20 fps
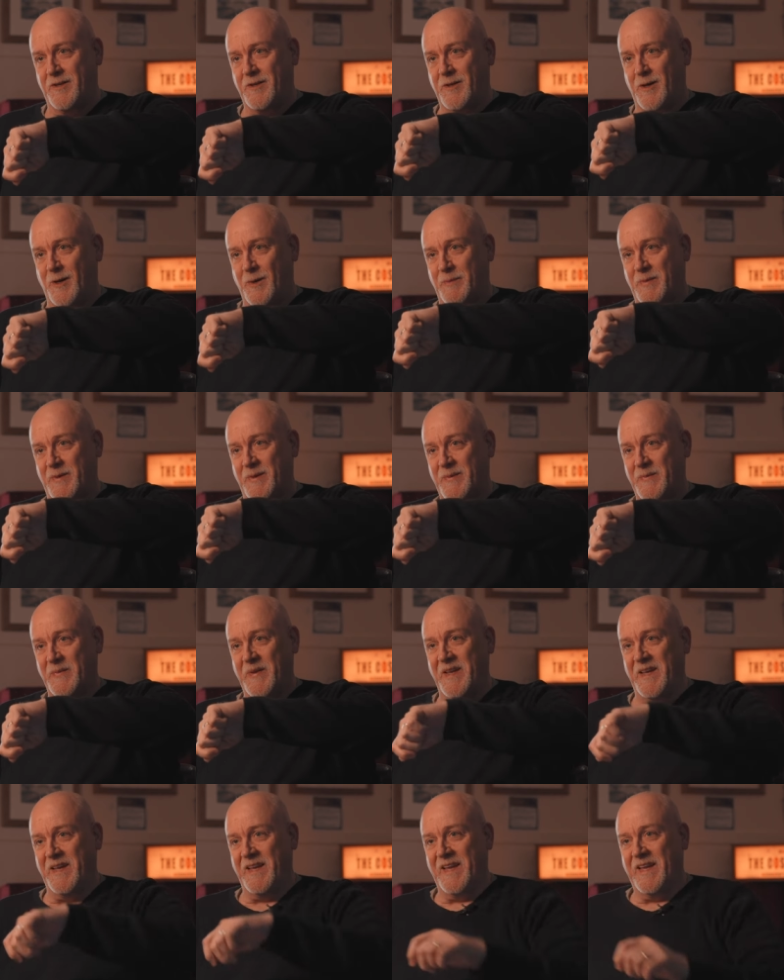the top.
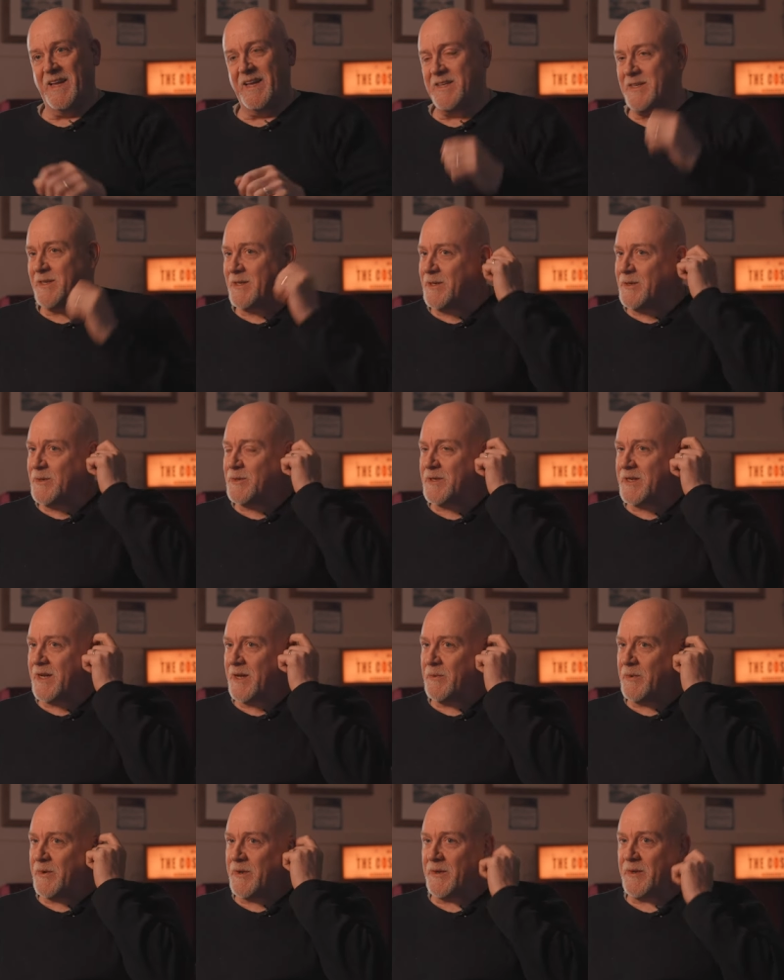So I used to
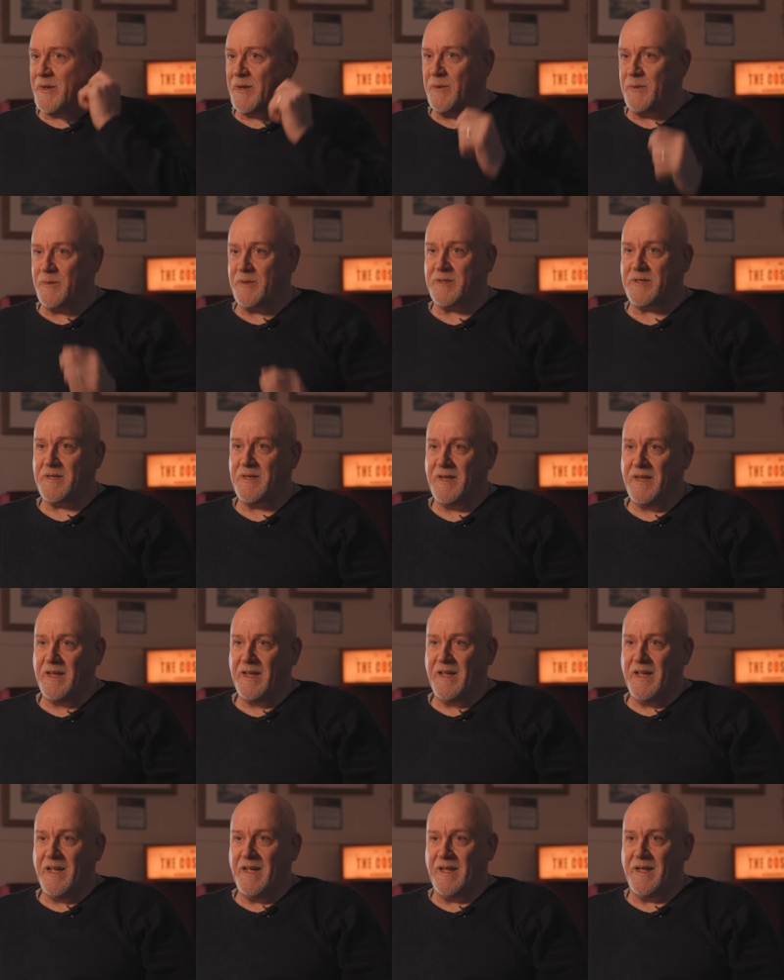get one of those,
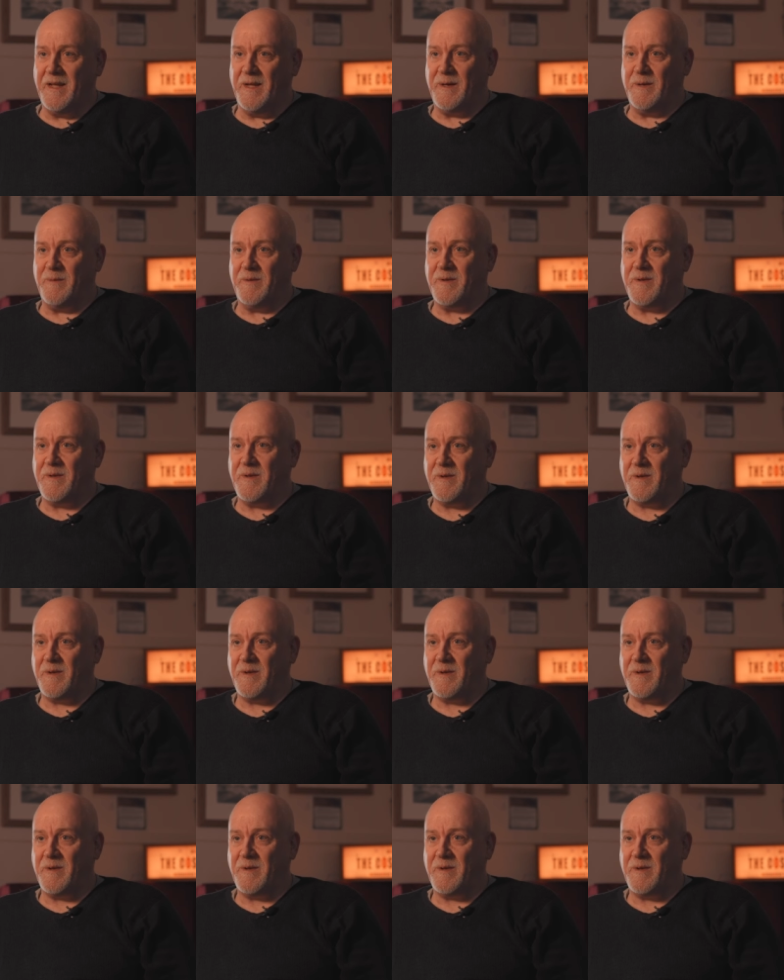and